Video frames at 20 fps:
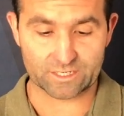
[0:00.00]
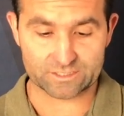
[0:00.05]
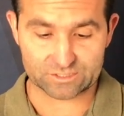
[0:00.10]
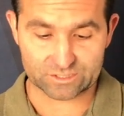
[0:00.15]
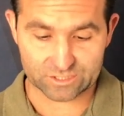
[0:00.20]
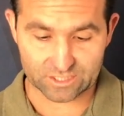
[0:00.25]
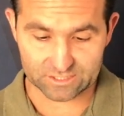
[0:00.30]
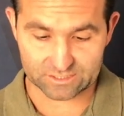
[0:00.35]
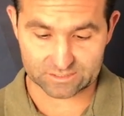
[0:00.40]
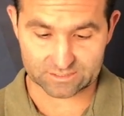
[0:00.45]
It
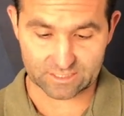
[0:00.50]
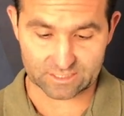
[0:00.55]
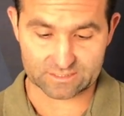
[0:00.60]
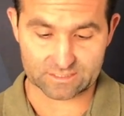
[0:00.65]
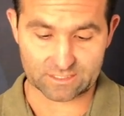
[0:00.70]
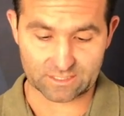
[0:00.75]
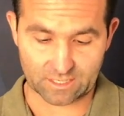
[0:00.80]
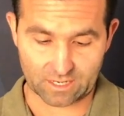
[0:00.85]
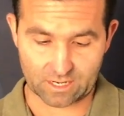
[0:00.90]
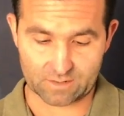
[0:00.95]
just
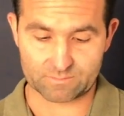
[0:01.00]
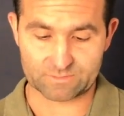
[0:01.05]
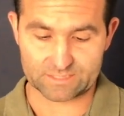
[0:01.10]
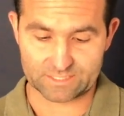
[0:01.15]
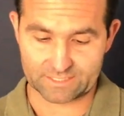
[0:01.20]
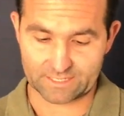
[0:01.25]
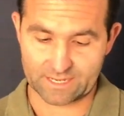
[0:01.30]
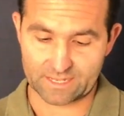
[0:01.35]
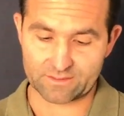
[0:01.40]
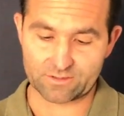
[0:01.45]
doesn't come
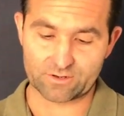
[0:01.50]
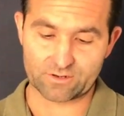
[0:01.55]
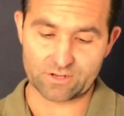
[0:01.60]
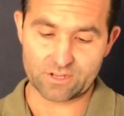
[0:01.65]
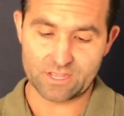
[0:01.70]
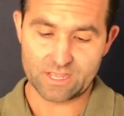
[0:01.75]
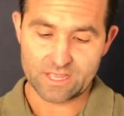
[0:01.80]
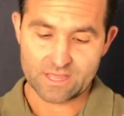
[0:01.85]
together.